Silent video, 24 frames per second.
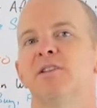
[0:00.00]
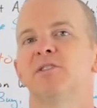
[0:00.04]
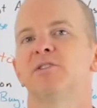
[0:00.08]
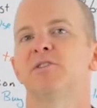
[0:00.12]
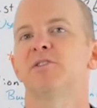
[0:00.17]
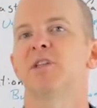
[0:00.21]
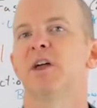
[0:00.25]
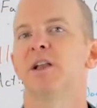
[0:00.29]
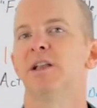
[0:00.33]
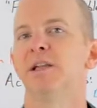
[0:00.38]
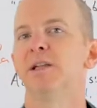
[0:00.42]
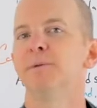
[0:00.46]
a
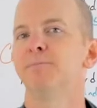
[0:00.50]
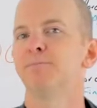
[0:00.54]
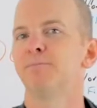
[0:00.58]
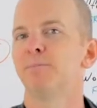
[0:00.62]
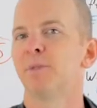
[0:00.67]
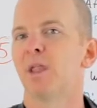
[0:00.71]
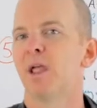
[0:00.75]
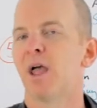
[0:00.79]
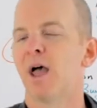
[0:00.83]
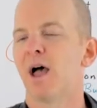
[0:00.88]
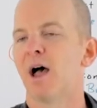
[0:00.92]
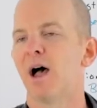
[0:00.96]
study
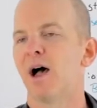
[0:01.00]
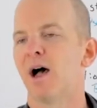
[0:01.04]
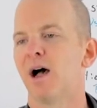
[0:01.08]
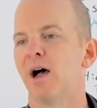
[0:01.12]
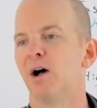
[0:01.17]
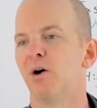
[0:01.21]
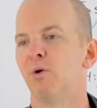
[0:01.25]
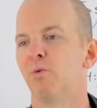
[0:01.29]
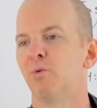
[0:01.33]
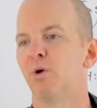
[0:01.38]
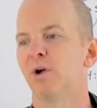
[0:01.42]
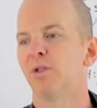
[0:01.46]

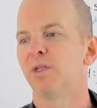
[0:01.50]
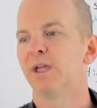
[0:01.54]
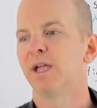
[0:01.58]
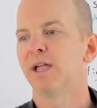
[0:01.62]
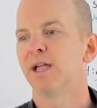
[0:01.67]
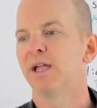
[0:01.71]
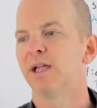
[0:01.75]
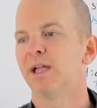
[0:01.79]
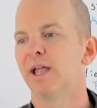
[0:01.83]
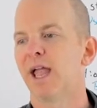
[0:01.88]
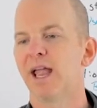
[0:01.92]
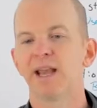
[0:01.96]
uh, where
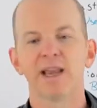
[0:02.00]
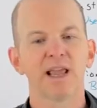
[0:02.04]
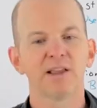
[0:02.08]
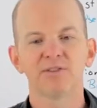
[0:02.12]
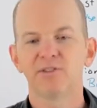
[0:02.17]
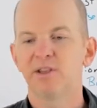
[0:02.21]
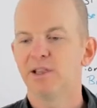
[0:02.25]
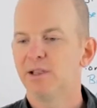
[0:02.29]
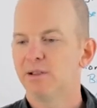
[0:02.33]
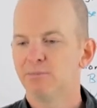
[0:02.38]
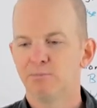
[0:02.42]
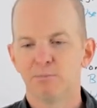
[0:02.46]
they, and
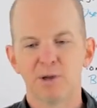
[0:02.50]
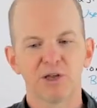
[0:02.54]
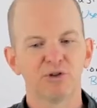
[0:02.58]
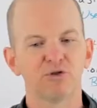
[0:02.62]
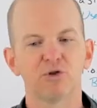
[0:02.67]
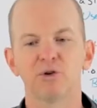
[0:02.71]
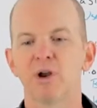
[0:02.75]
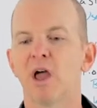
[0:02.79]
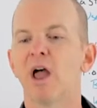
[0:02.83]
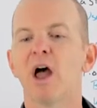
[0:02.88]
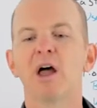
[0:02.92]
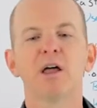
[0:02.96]
Etsy
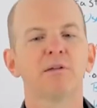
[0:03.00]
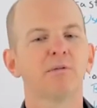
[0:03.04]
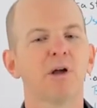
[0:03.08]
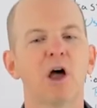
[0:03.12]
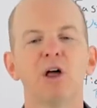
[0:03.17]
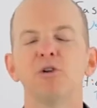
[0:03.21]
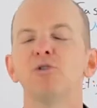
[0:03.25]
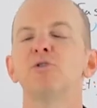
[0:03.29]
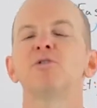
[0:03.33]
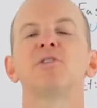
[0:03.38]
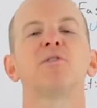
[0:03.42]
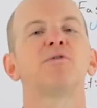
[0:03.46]
measured
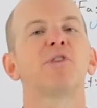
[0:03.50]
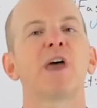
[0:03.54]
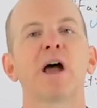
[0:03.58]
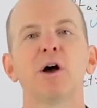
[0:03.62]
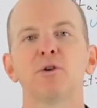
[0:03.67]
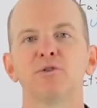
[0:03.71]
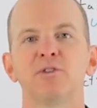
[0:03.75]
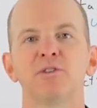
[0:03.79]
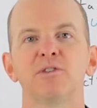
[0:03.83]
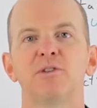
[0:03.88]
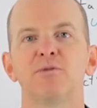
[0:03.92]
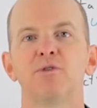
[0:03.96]
hundreds of
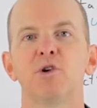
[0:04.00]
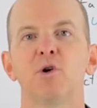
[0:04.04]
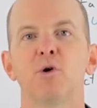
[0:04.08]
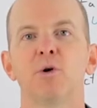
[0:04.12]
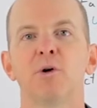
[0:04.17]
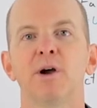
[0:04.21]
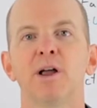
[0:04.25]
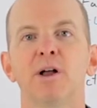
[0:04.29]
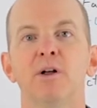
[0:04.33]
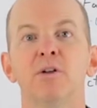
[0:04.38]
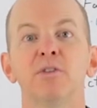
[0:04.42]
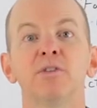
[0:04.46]
thousands of
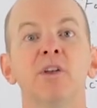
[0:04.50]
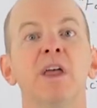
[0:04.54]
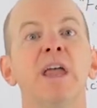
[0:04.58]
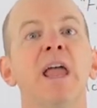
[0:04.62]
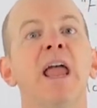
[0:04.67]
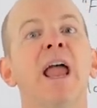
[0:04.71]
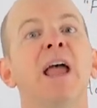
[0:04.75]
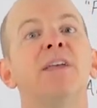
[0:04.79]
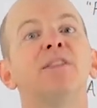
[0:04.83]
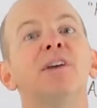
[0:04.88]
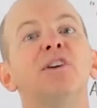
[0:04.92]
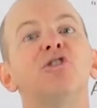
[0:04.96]
URLs,
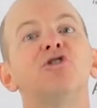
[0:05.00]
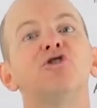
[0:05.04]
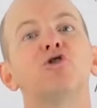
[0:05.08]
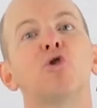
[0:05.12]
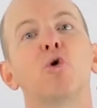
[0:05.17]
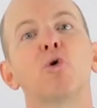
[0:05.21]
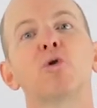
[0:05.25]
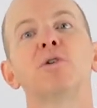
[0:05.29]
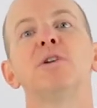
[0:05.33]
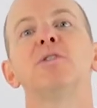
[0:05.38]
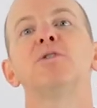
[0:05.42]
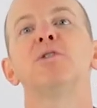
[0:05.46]
and they
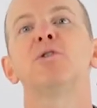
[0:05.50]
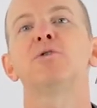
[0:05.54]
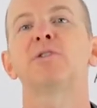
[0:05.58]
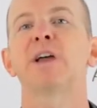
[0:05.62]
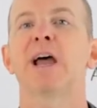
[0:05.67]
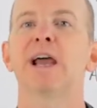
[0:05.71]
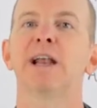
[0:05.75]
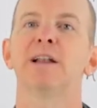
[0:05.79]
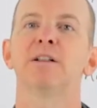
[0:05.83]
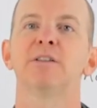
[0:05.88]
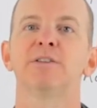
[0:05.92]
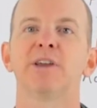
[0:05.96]
shortened their
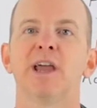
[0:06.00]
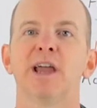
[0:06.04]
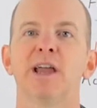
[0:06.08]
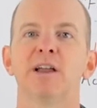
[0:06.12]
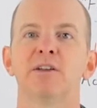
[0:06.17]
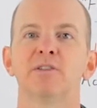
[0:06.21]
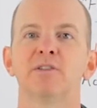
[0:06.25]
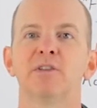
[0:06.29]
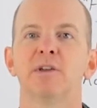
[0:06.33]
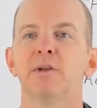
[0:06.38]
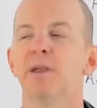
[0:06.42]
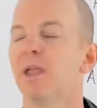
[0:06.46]
title
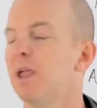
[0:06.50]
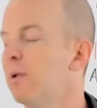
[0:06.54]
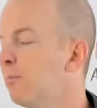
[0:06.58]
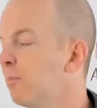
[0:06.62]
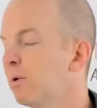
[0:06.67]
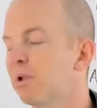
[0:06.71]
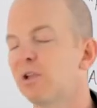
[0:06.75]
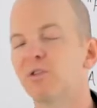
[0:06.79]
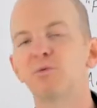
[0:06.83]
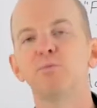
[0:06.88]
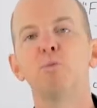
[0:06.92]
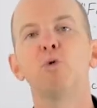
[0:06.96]
tags.
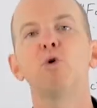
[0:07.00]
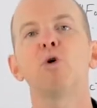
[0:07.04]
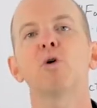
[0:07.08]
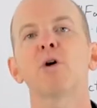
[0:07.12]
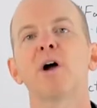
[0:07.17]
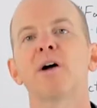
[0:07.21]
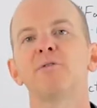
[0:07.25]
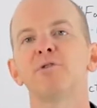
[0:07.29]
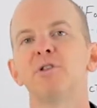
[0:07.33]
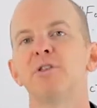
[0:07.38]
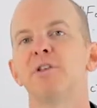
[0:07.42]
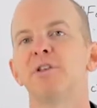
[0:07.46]
Because more
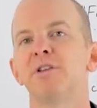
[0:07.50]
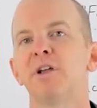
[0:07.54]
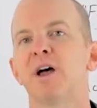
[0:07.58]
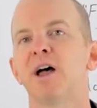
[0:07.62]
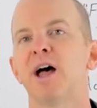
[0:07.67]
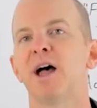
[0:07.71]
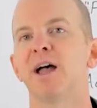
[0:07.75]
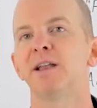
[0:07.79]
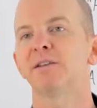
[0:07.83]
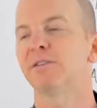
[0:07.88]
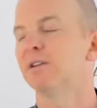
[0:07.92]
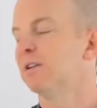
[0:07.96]
often than
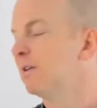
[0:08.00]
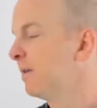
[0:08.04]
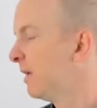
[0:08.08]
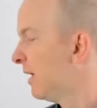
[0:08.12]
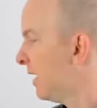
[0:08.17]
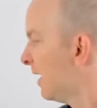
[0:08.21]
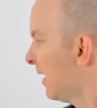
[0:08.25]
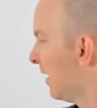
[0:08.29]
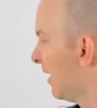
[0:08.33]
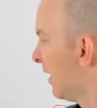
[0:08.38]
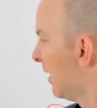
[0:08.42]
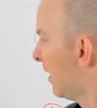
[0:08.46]
not,
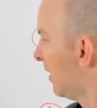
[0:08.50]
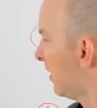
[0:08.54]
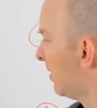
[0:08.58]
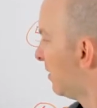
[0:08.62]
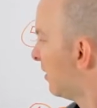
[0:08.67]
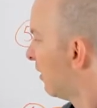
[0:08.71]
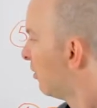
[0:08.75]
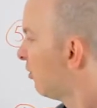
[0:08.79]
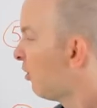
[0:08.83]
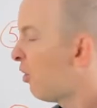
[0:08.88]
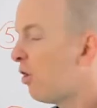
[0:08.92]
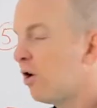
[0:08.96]

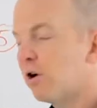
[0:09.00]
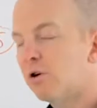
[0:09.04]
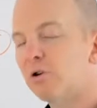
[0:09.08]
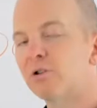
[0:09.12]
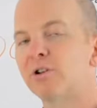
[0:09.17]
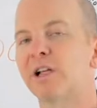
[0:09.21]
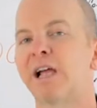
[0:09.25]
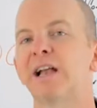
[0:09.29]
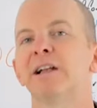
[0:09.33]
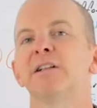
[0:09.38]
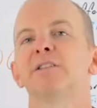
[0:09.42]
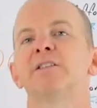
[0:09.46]
the longer
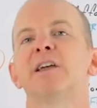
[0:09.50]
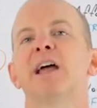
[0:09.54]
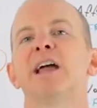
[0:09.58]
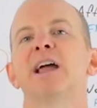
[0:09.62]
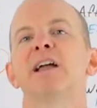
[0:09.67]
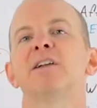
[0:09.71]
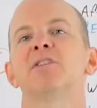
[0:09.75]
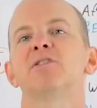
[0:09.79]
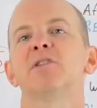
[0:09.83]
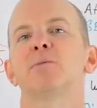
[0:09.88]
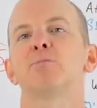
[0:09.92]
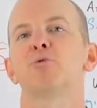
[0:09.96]
title
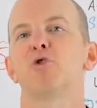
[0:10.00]
tag is a